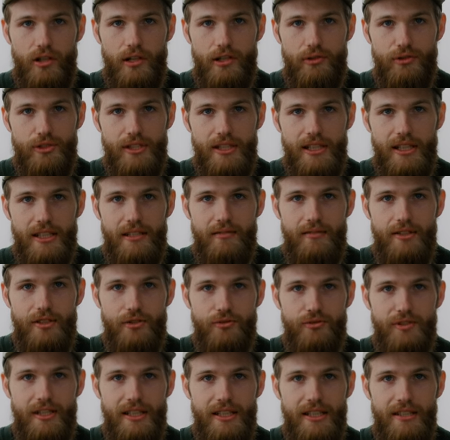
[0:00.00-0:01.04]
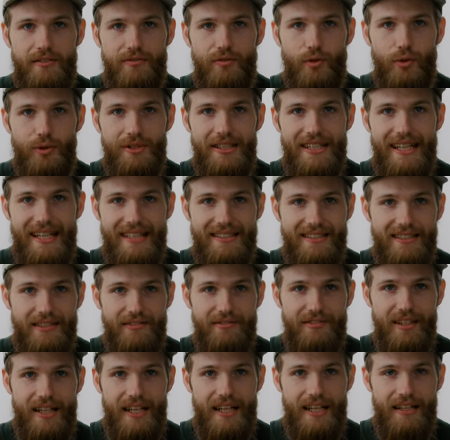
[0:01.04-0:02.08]
I really love this rig for the
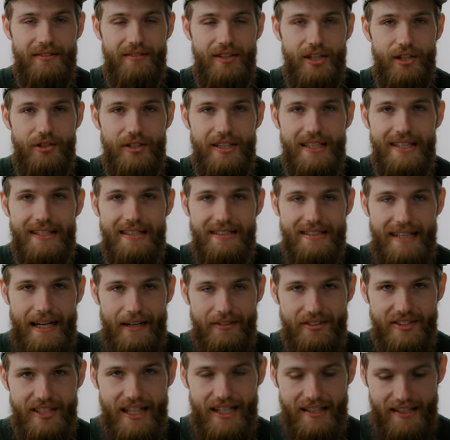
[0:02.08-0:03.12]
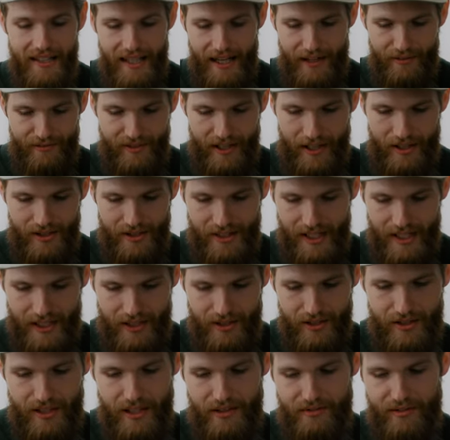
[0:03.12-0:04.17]
XT5. The only downside that I found that I
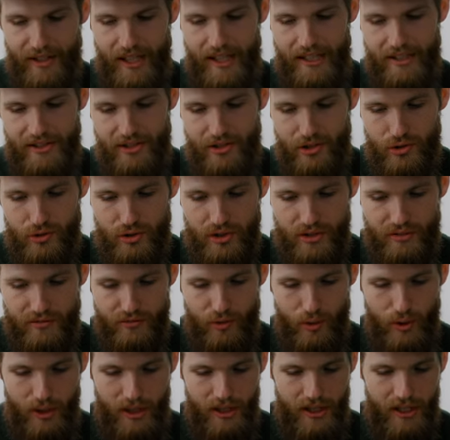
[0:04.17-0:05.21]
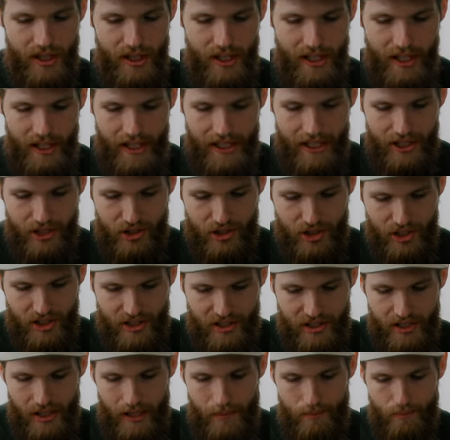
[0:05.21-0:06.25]
could not find a solution for is just
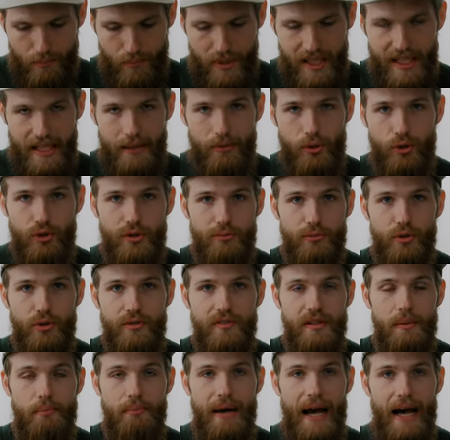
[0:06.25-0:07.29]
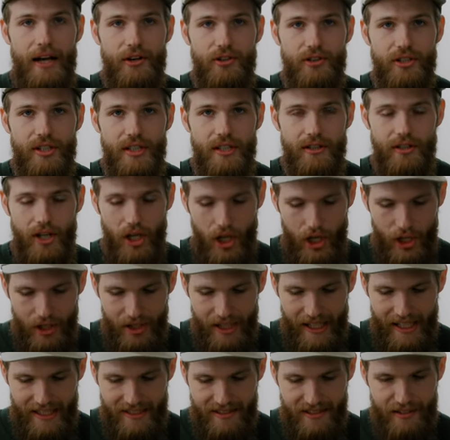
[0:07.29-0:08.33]
being able to remove the battery on the
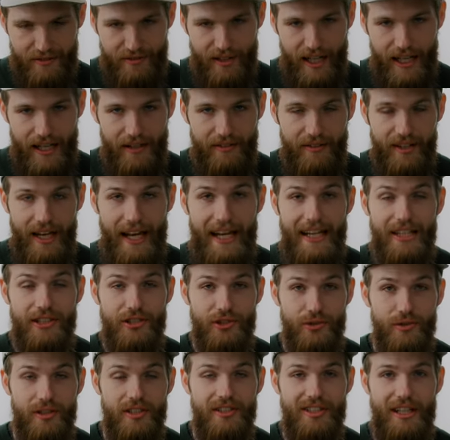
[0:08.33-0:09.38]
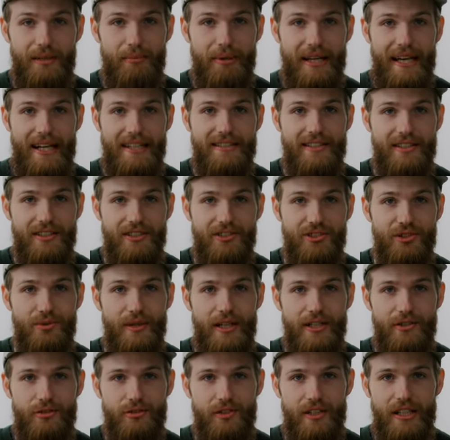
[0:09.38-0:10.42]
XT5. I can do this on my
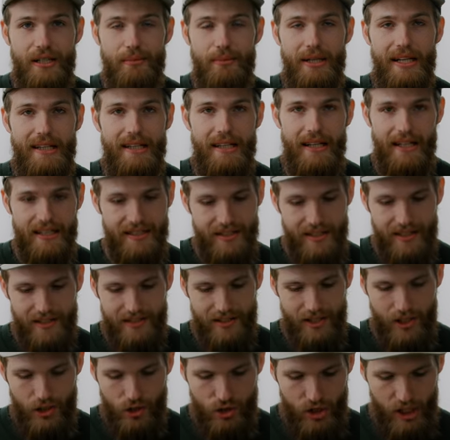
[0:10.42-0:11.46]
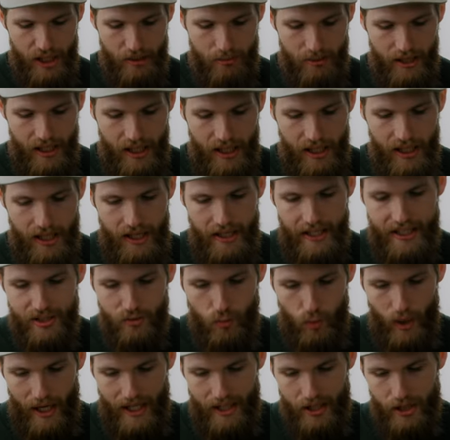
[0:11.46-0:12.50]
XH2S rig, but I think it's because the grip is
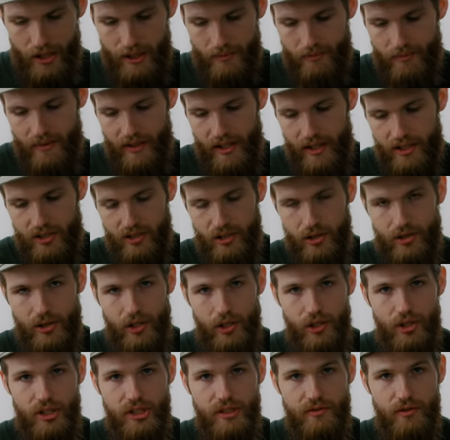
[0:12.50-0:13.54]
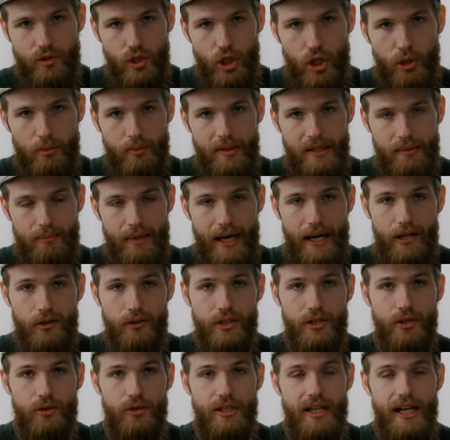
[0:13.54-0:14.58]
wider. And so you'll notice if you open the
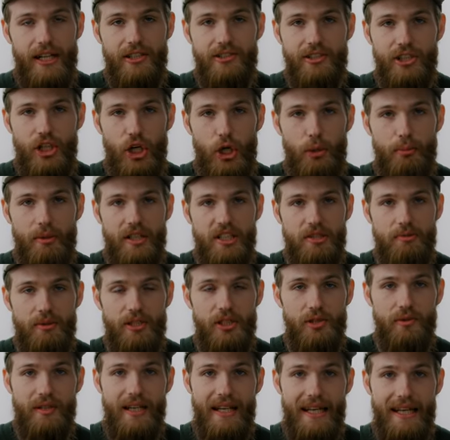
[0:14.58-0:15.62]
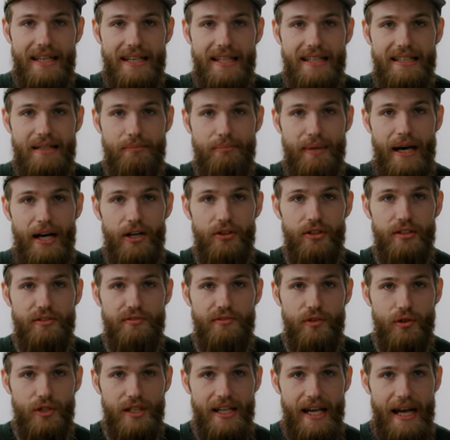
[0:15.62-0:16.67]
battery door, it actually opens, but you can't get the battery
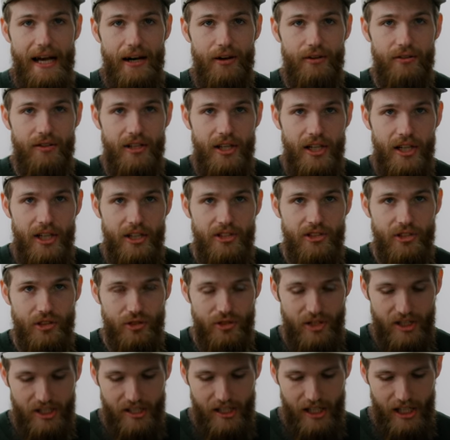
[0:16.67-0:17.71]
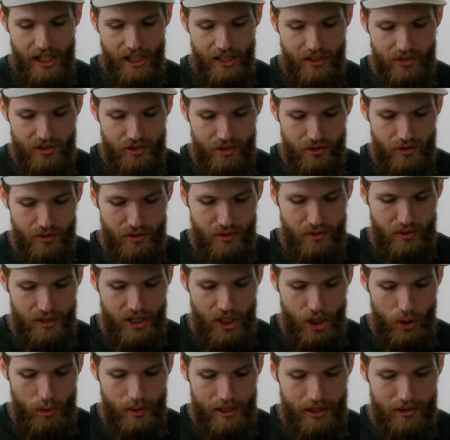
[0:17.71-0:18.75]
fully out. So you need to undo the
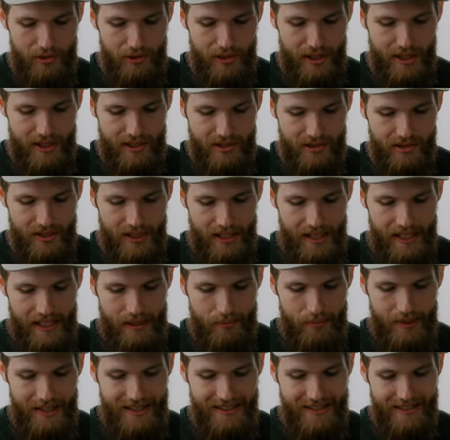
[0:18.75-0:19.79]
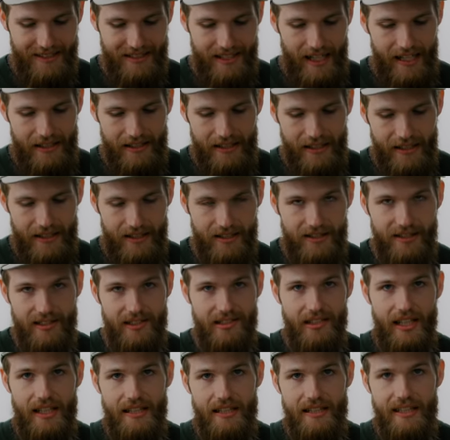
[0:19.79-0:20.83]
quick release clamp slightly to
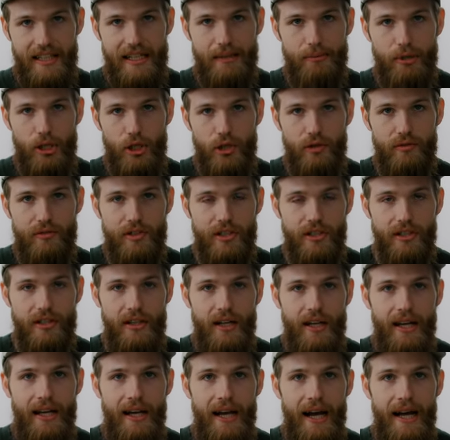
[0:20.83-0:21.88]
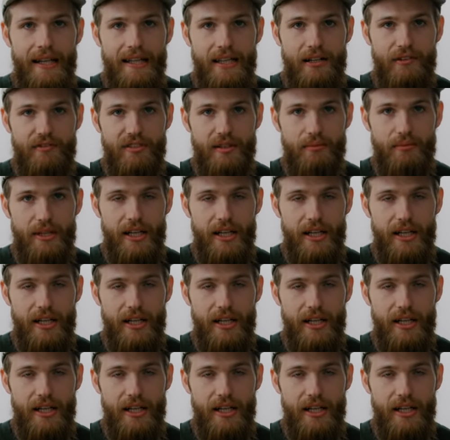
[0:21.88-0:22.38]
slide the camera over. And then from